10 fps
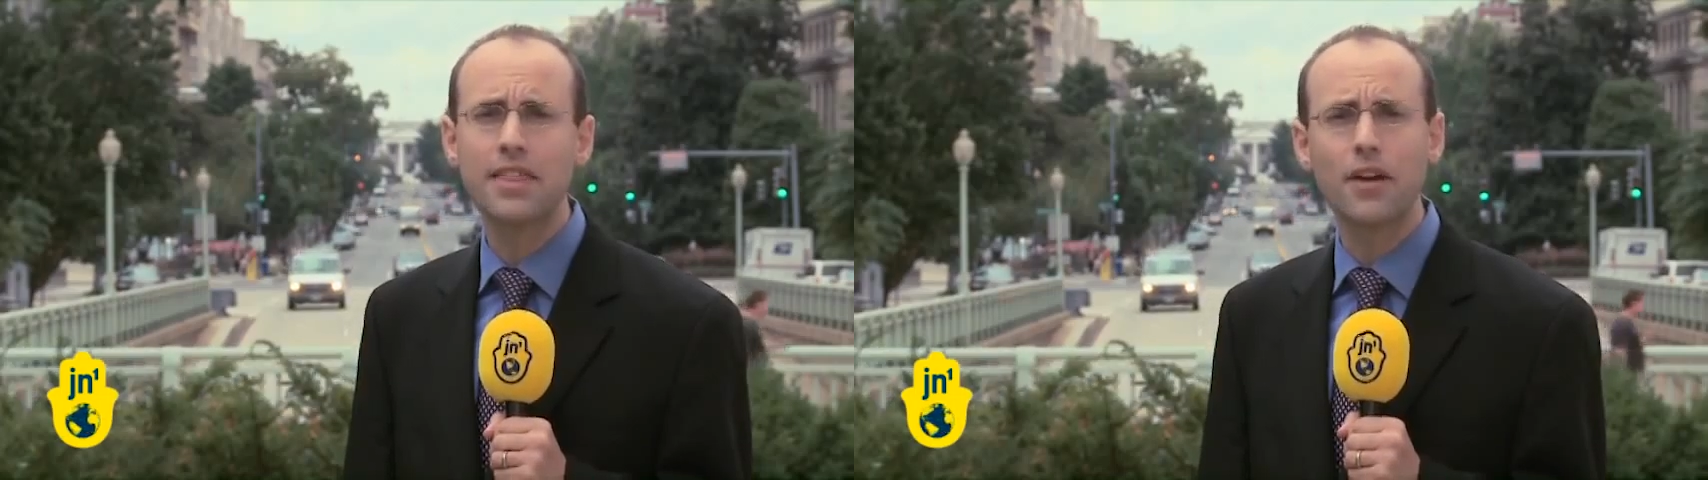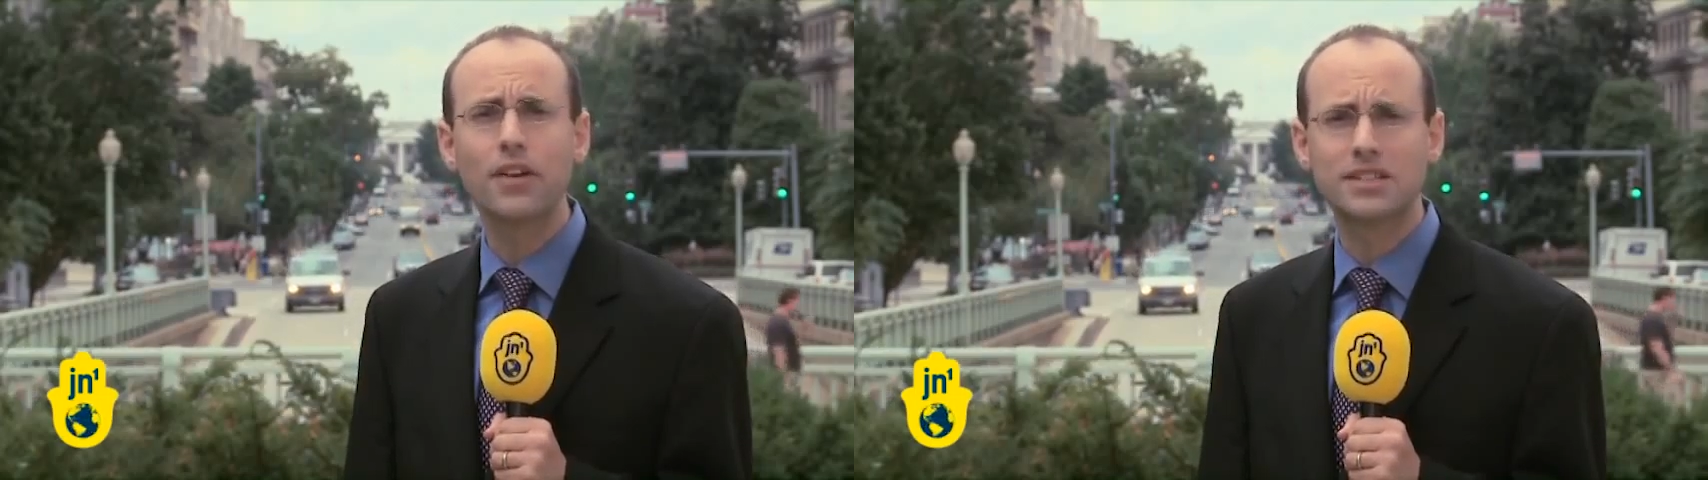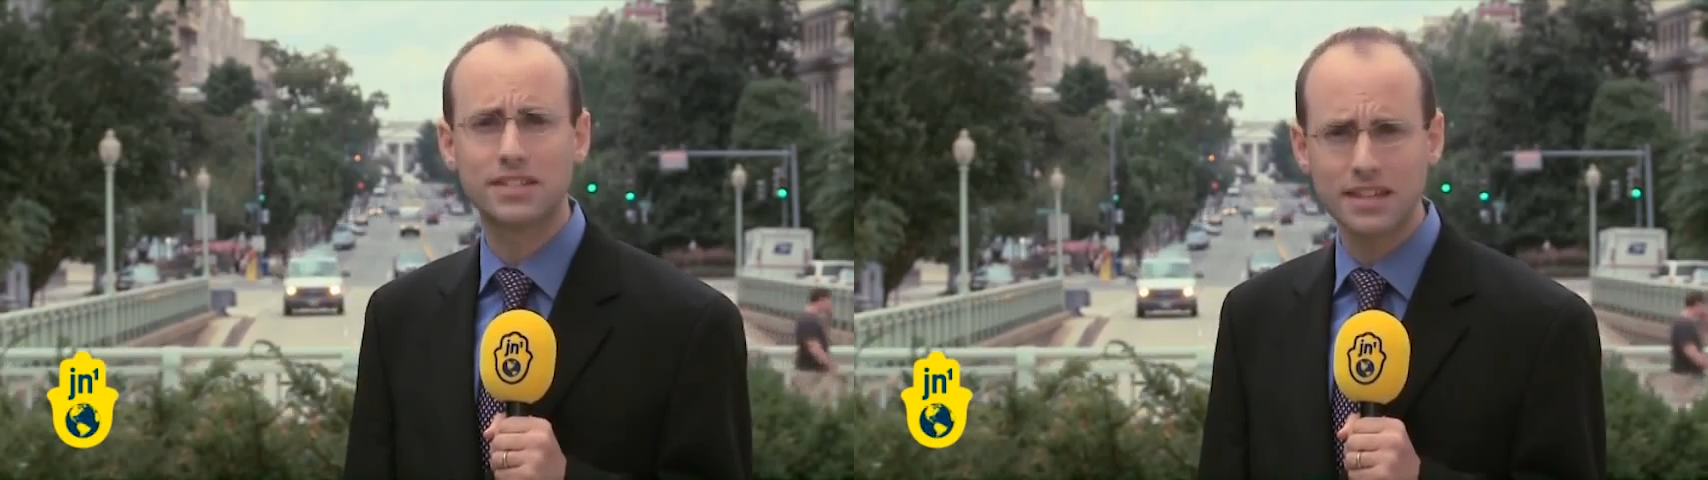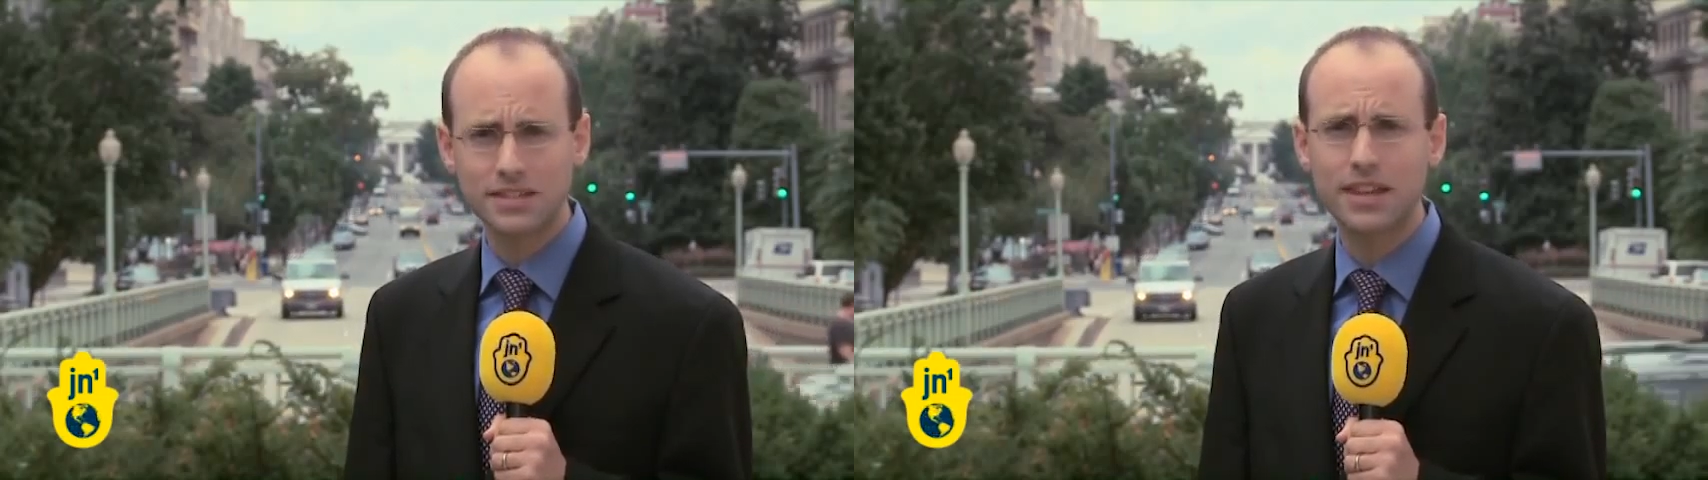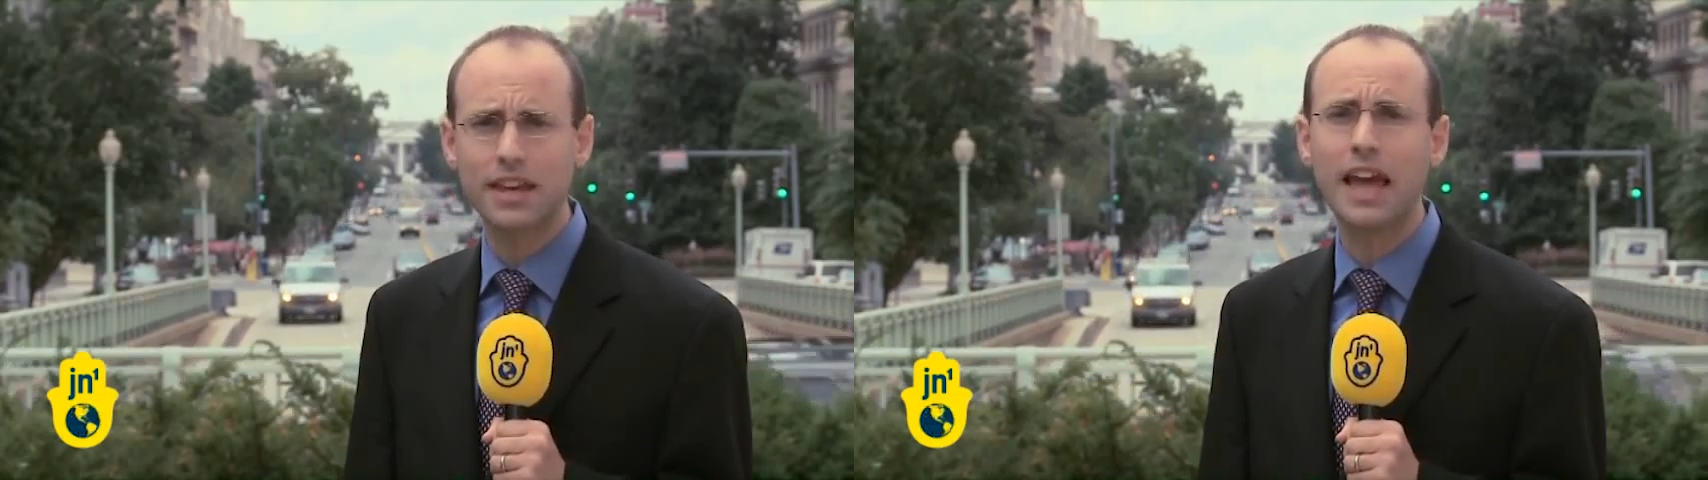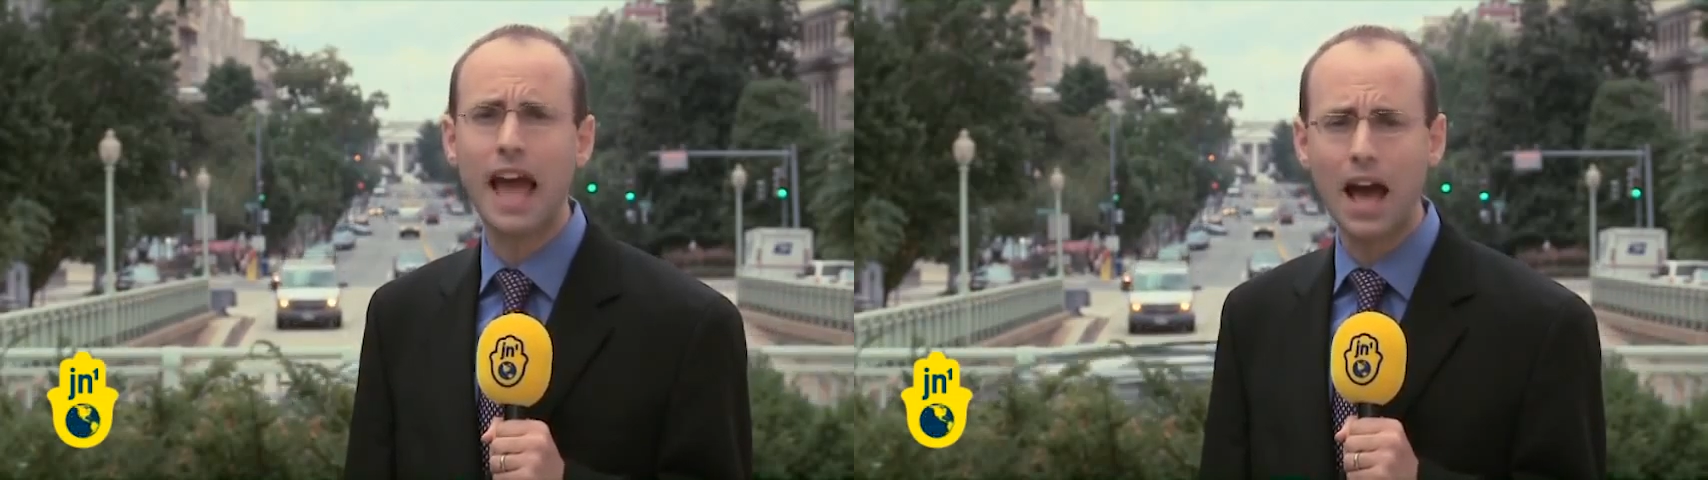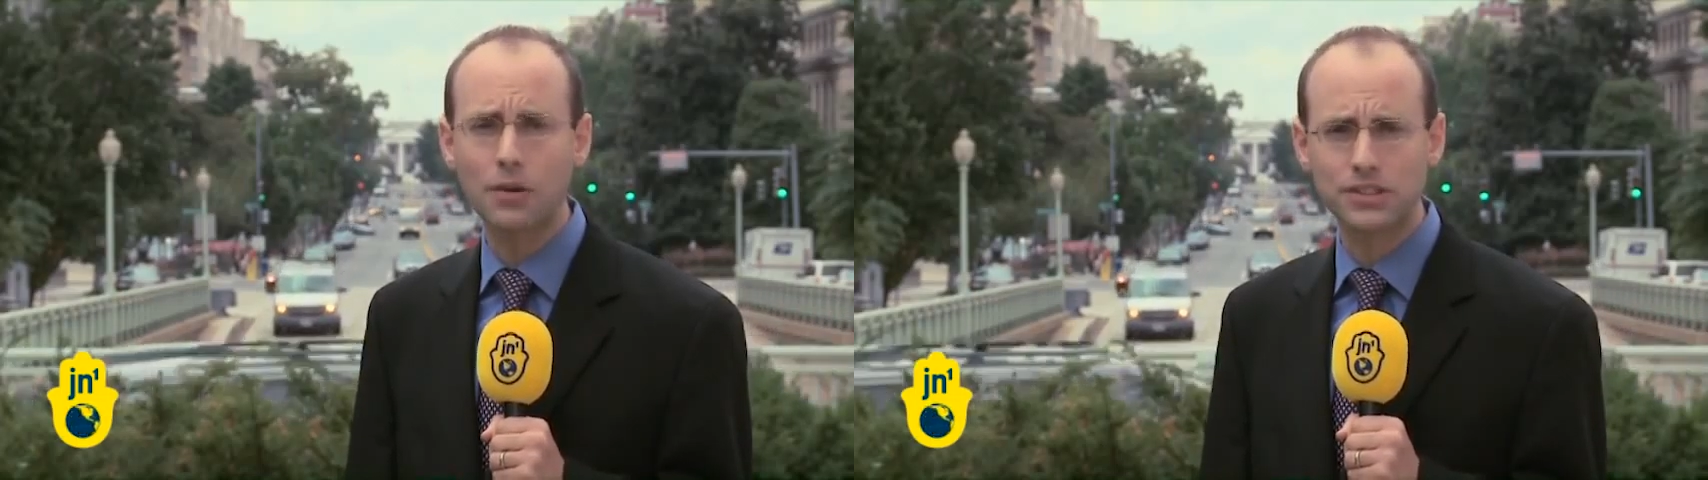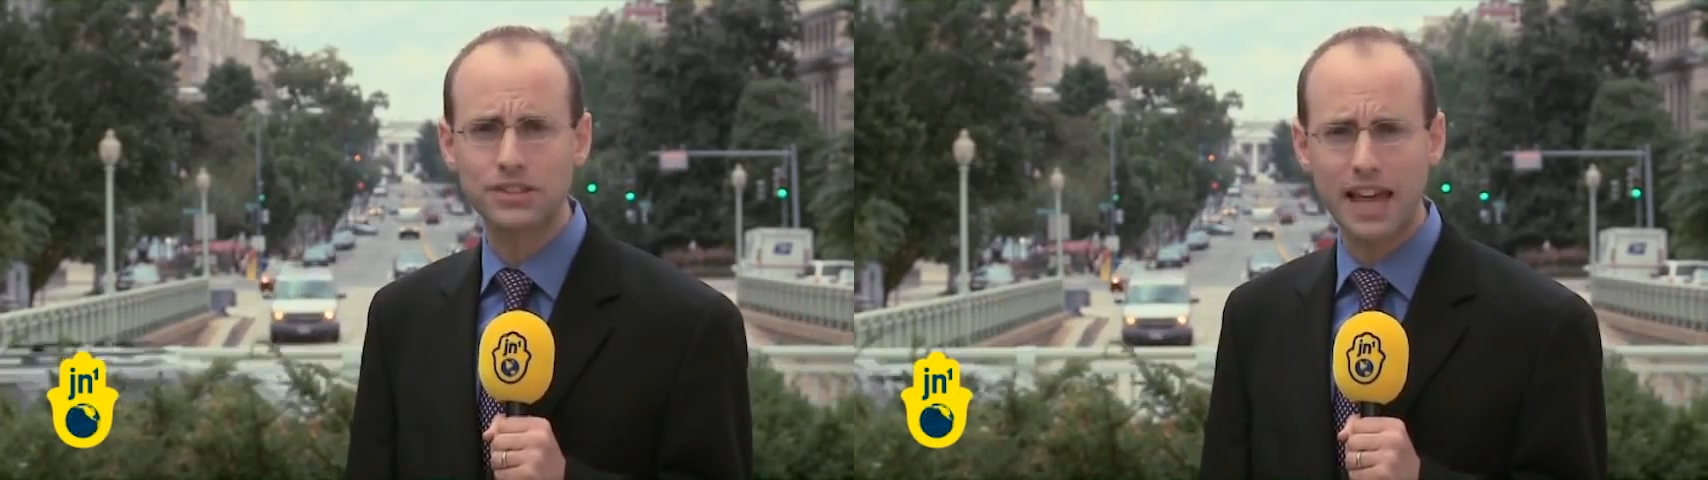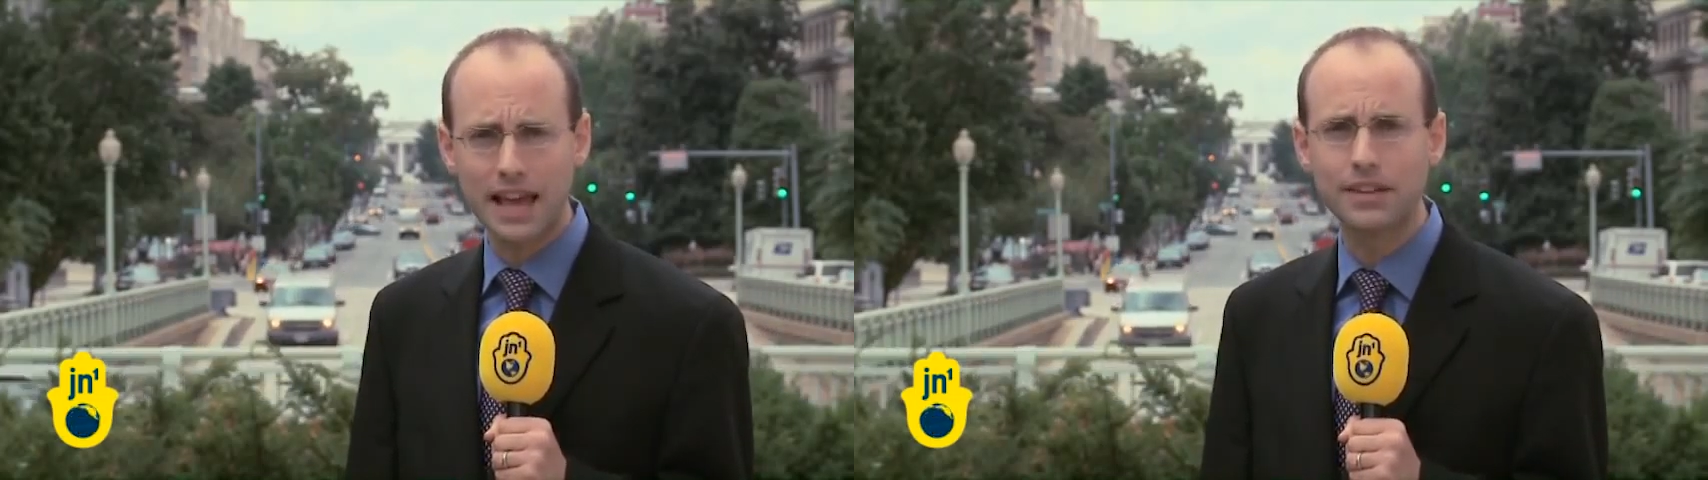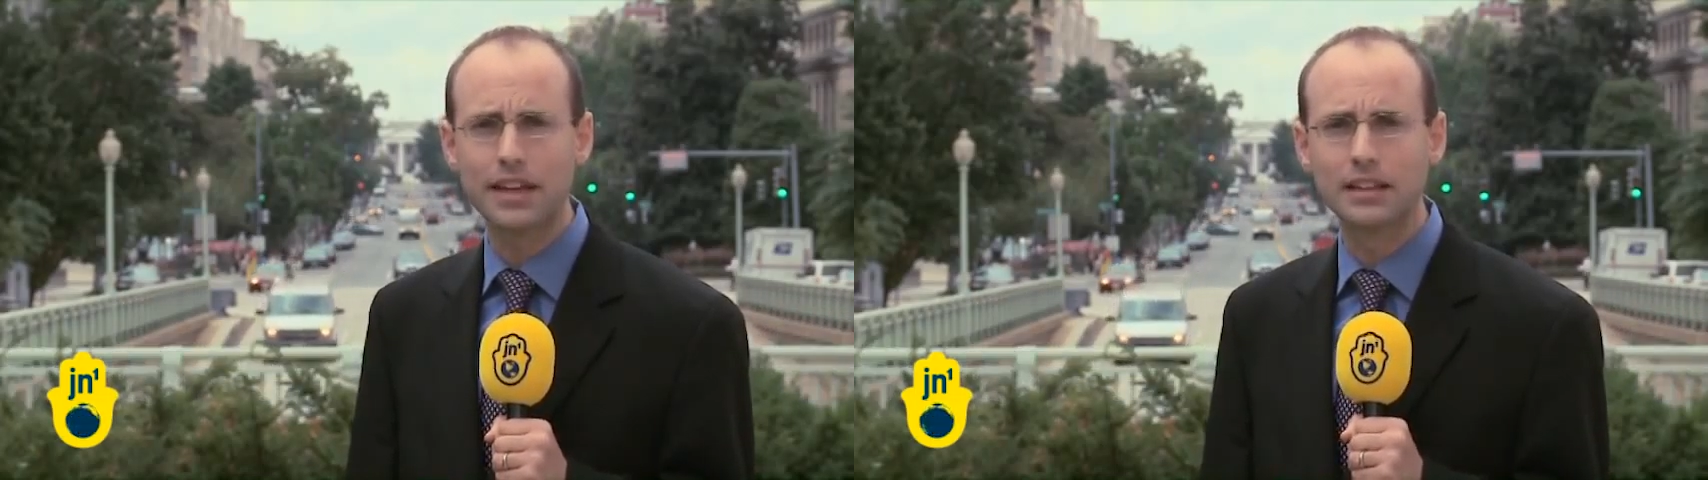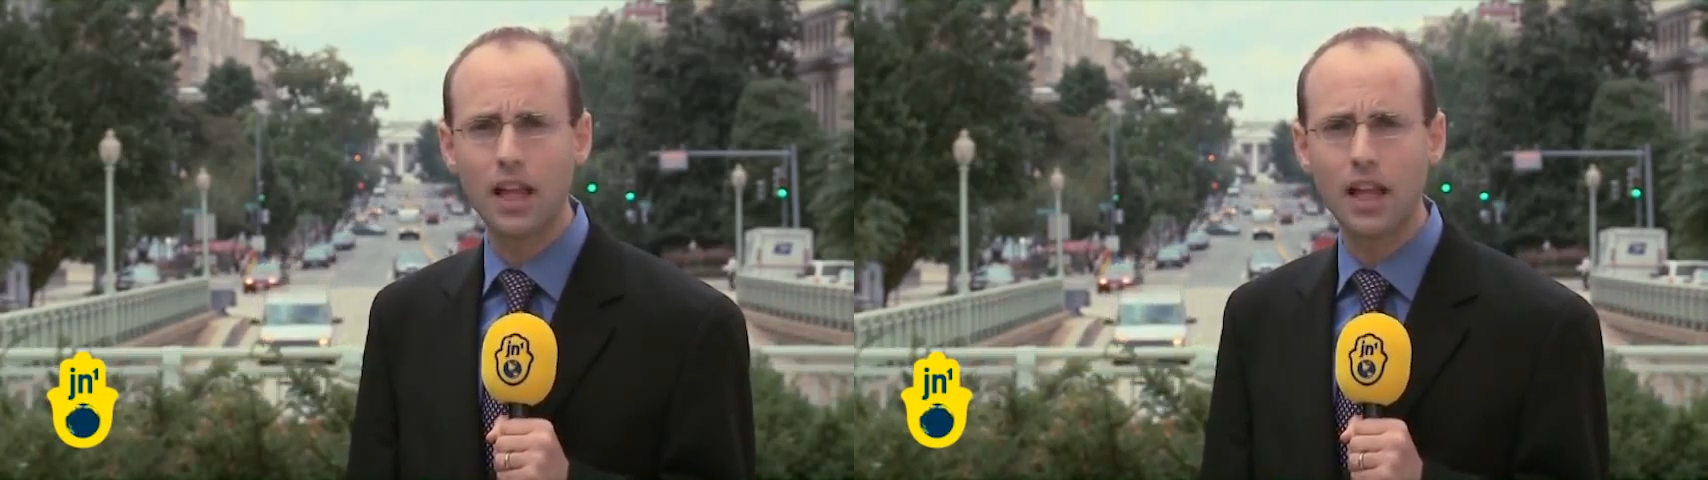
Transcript: their existing outstanding